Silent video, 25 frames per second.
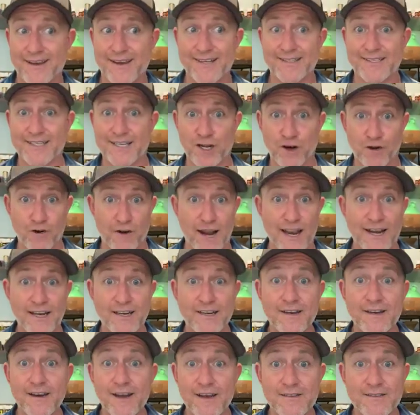It's
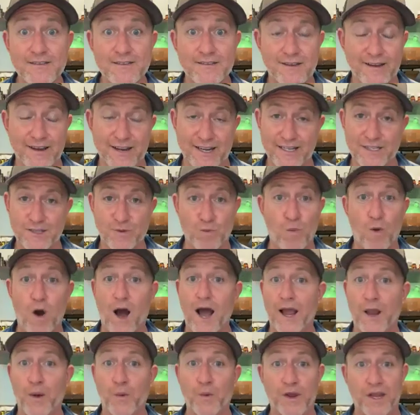ingrained in us. It's
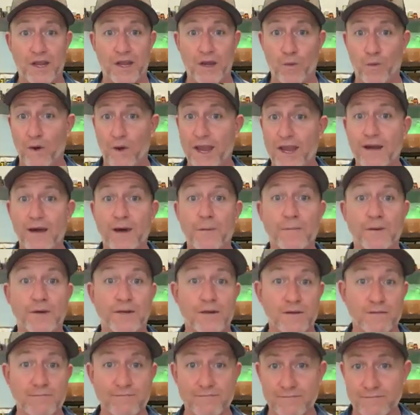why we wake up
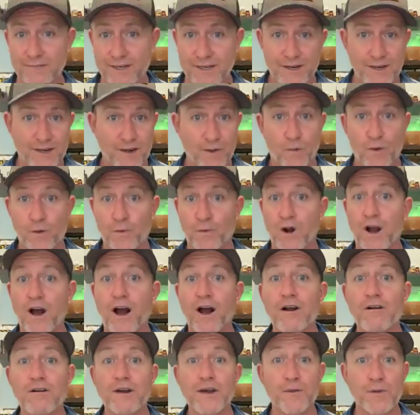and when we're
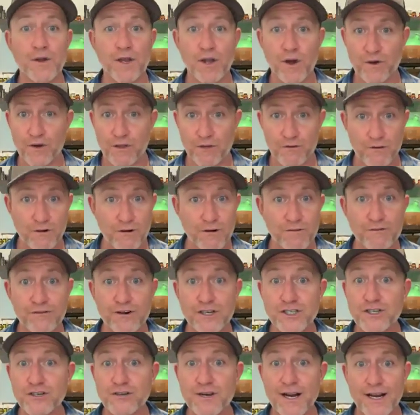hungry, we go to the
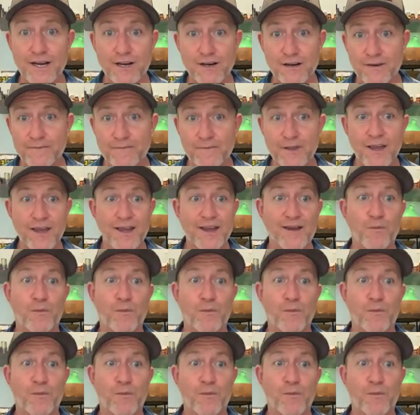refrigerator.